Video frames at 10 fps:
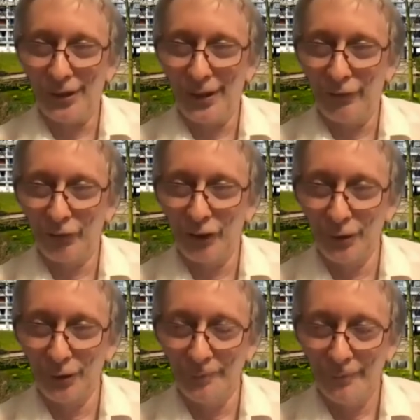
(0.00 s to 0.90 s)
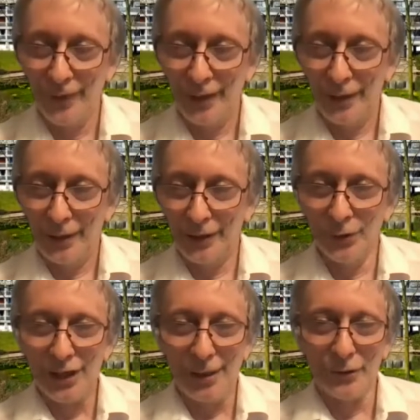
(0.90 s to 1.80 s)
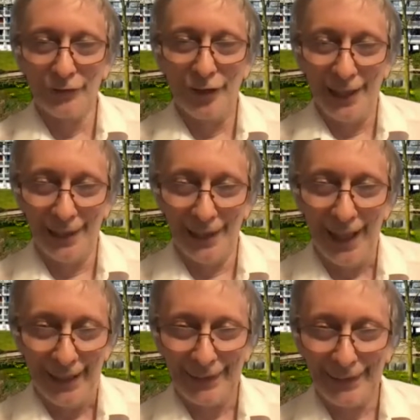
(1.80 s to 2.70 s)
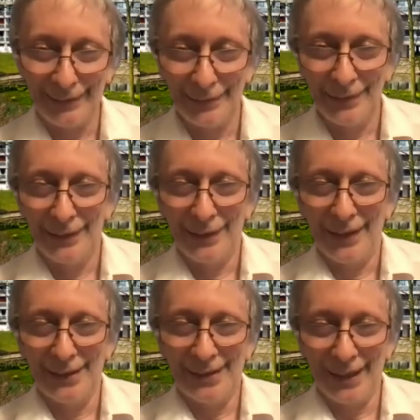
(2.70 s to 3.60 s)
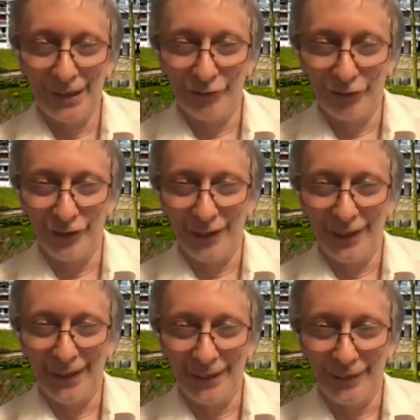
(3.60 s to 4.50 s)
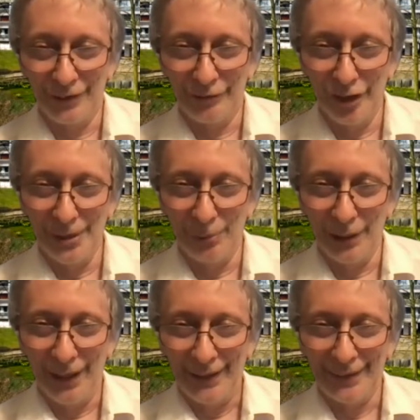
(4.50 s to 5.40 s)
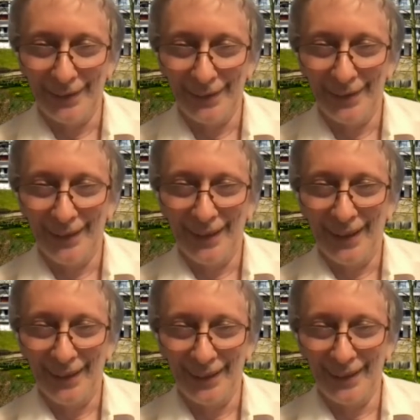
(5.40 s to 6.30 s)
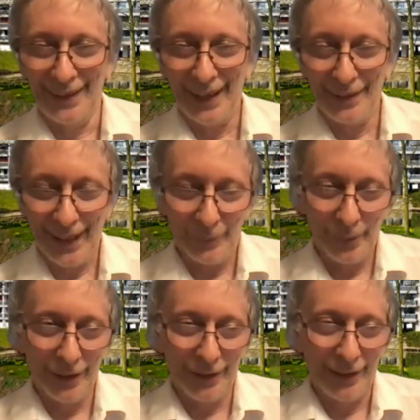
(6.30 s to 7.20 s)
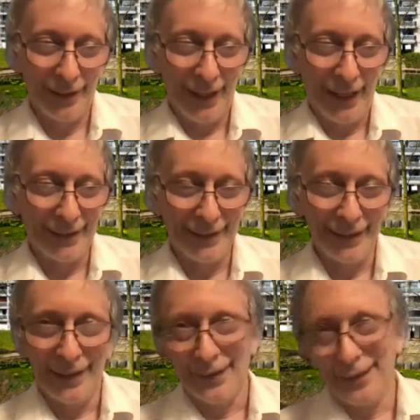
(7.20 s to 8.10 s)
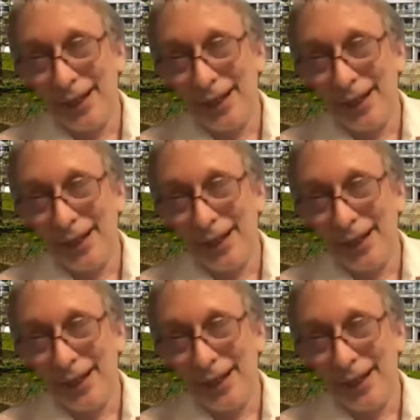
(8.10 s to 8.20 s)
if you used ultraviolet light instead of visible light, and that will, and then